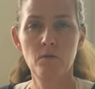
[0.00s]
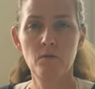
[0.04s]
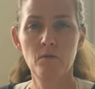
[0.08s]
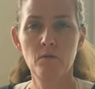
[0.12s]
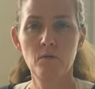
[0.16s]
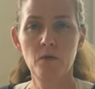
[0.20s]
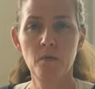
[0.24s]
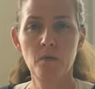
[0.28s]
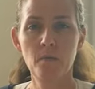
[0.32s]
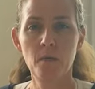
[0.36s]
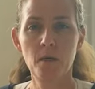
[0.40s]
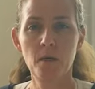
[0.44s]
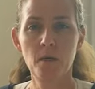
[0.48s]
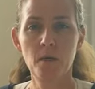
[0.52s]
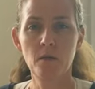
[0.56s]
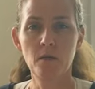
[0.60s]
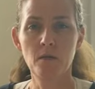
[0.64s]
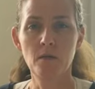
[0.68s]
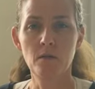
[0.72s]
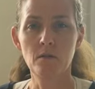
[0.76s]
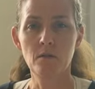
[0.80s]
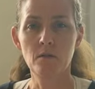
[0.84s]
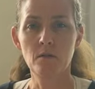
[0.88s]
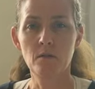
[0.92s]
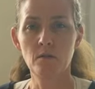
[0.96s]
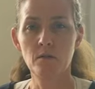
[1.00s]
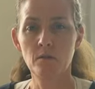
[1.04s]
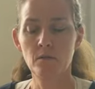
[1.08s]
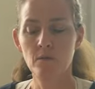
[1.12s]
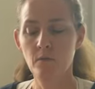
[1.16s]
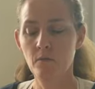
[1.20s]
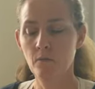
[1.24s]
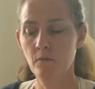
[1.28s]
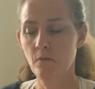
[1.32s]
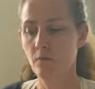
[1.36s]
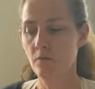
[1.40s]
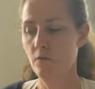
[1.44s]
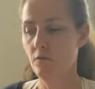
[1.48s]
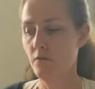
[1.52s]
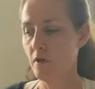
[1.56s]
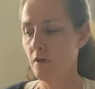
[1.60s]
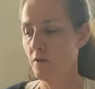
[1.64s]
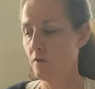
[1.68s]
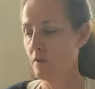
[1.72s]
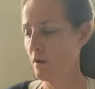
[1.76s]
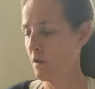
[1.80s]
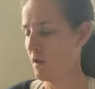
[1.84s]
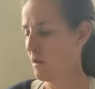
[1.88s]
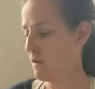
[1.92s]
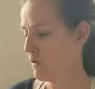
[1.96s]
remained
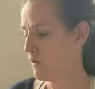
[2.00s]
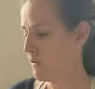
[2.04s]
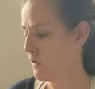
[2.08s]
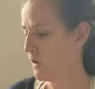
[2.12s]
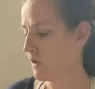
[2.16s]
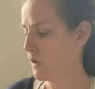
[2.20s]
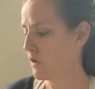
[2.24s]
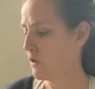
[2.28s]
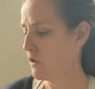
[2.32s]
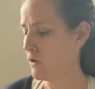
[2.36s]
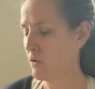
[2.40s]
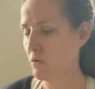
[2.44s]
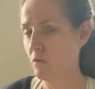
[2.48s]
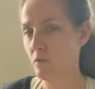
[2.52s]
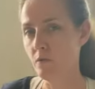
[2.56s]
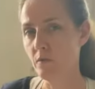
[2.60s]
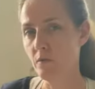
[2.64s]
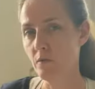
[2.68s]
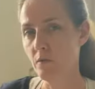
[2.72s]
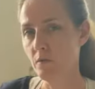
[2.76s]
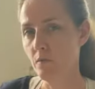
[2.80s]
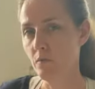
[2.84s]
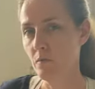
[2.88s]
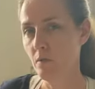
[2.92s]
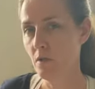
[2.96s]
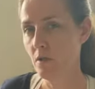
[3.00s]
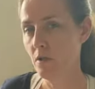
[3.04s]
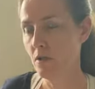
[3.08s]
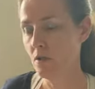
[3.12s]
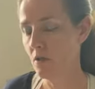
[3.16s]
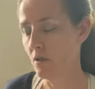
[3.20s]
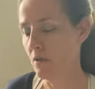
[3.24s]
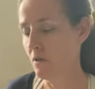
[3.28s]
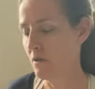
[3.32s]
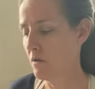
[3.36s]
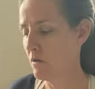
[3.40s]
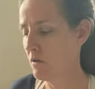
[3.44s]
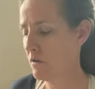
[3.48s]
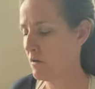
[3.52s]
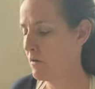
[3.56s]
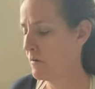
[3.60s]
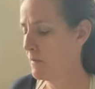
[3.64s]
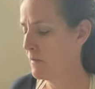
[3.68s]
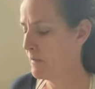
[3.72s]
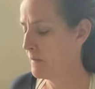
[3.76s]
quite close with each other,